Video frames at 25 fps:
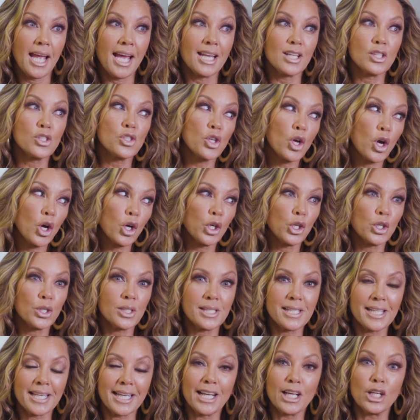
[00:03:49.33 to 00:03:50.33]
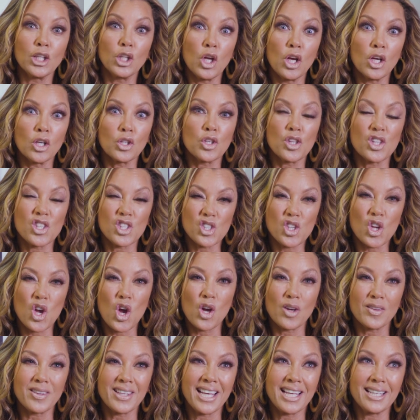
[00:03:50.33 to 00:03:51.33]
and saw her singing along to the
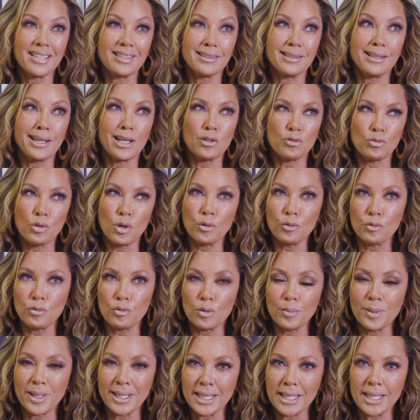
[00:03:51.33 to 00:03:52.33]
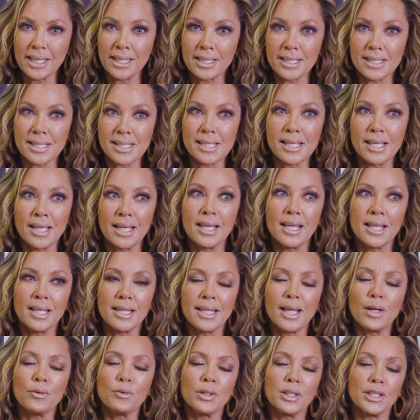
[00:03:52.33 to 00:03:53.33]
song that I wrote for my kids.
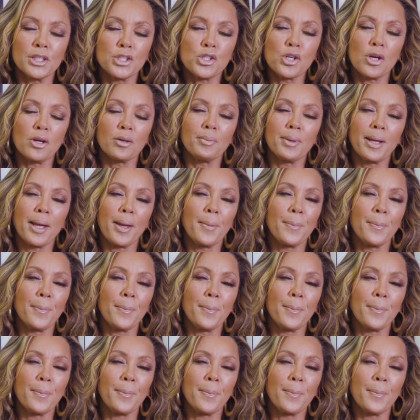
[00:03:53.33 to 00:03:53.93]
That really choked me